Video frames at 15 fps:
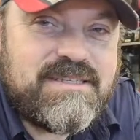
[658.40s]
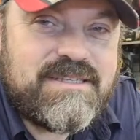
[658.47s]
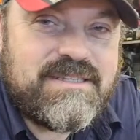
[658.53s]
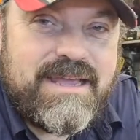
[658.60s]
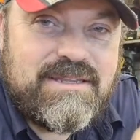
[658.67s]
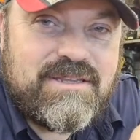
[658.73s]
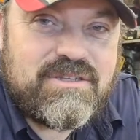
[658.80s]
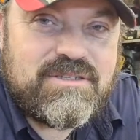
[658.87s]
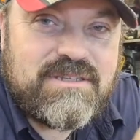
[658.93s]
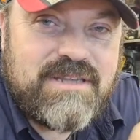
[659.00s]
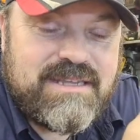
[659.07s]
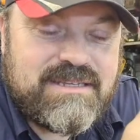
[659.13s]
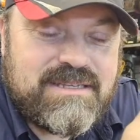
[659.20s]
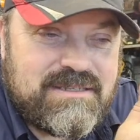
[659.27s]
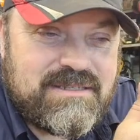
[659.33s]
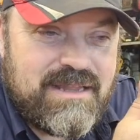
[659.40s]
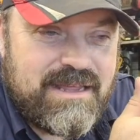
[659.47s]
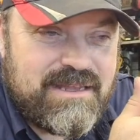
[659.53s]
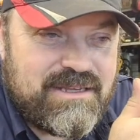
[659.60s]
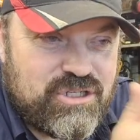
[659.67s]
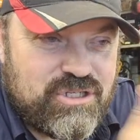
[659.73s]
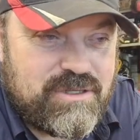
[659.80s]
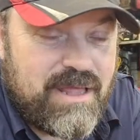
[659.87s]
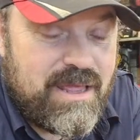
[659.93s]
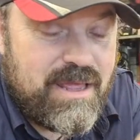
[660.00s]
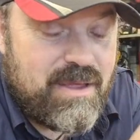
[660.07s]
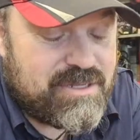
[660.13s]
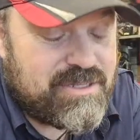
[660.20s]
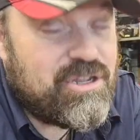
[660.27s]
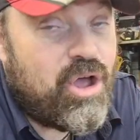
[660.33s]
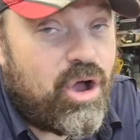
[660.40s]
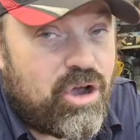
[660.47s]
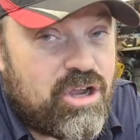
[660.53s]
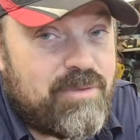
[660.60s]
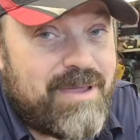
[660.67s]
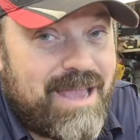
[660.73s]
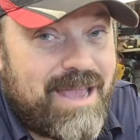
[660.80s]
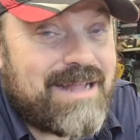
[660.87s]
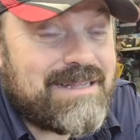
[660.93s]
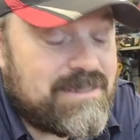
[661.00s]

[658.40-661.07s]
it. It doesn't. It's not going to be hard to